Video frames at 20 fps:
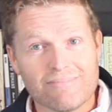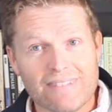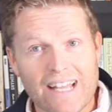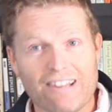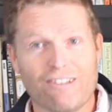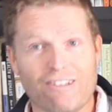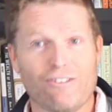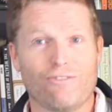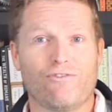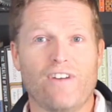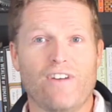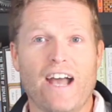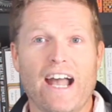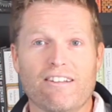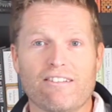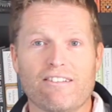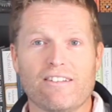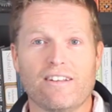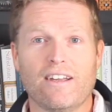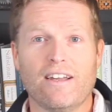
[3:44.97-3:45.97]
Not so
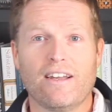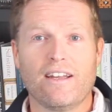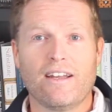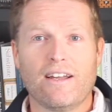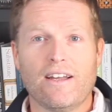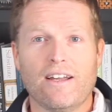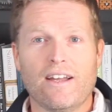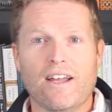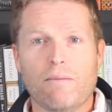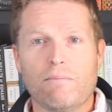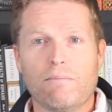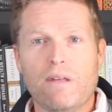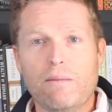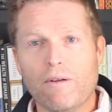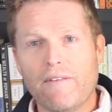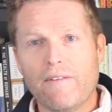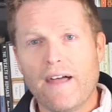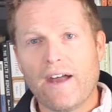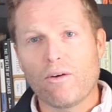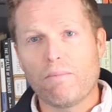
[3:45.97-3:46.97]
fast.
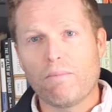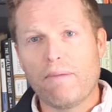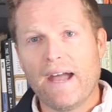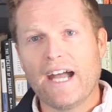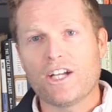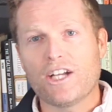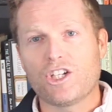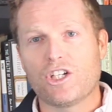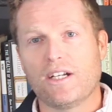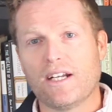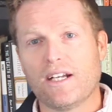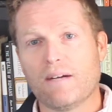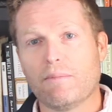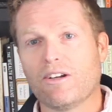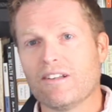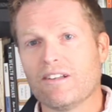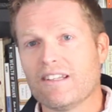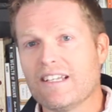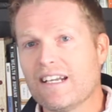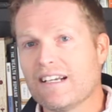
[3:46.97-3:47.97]
People that are passionate
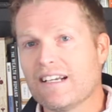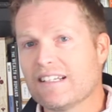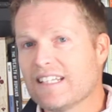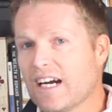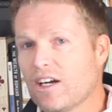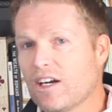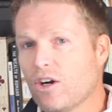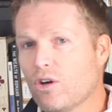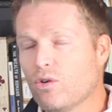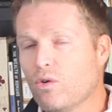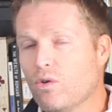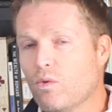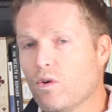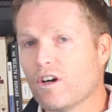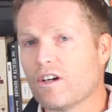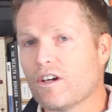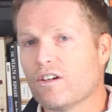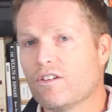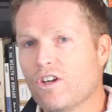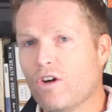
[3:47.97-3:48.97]
about leading technical
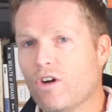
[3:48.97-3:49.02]
work